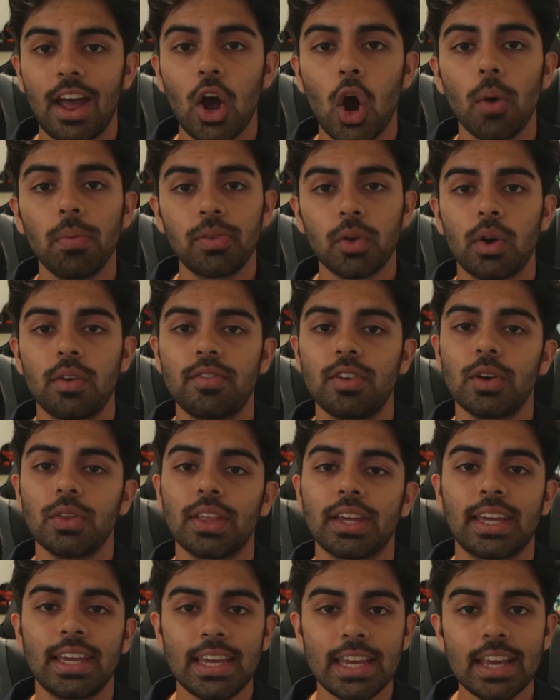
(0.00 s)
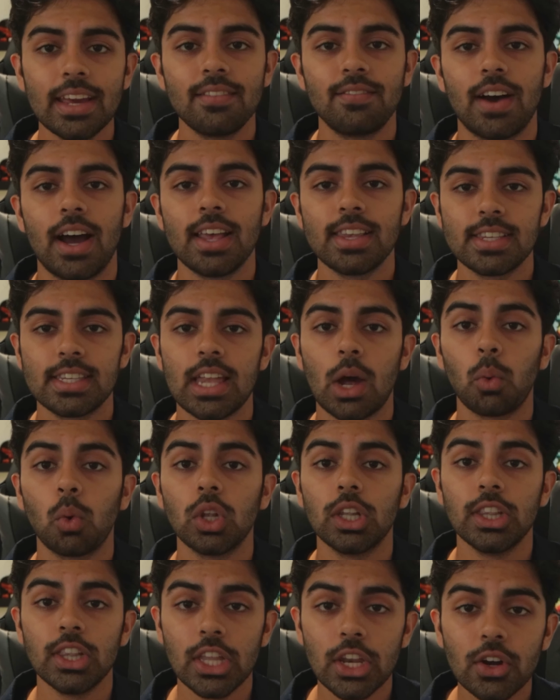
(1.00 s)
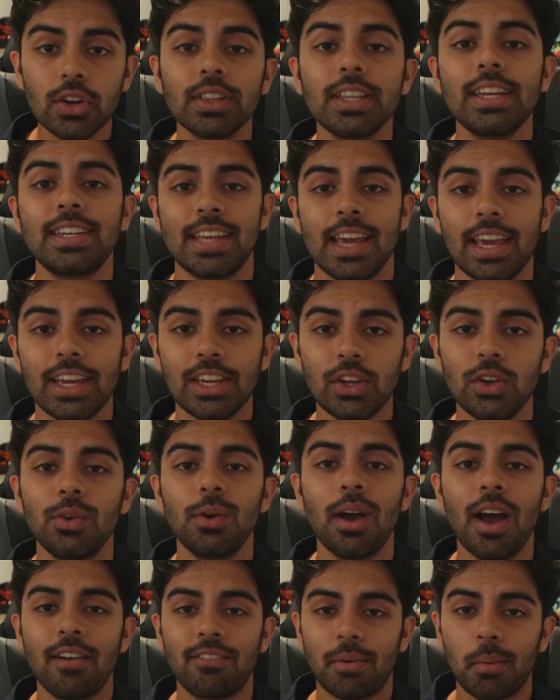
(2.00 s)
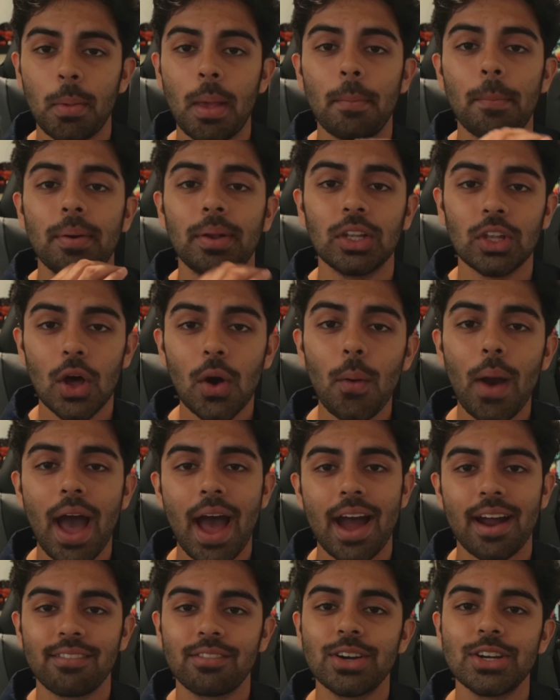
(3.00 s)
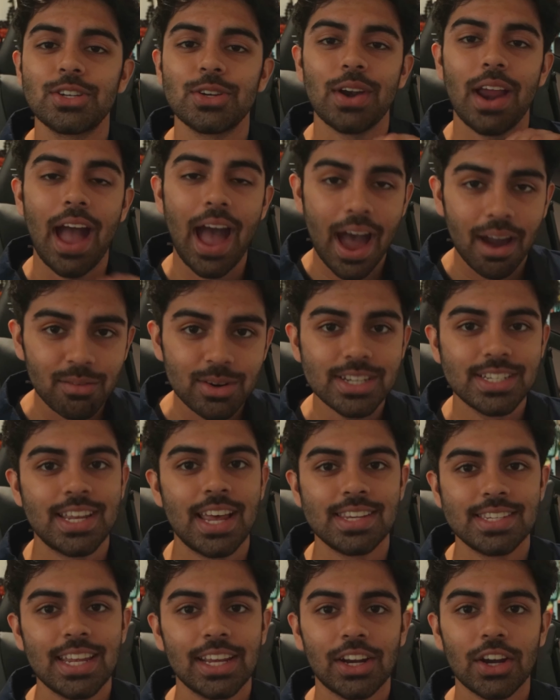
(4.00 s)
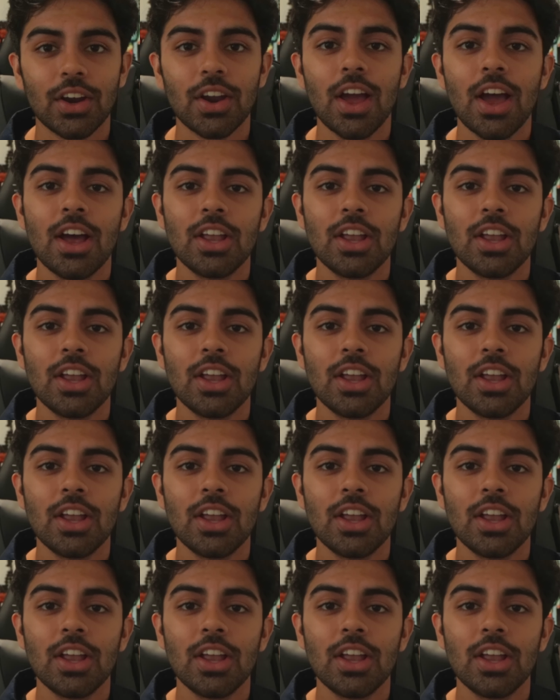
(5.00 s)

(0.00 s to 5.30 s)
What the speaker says: I hope to reveal the key advice that will literally take you from a below average or average test taker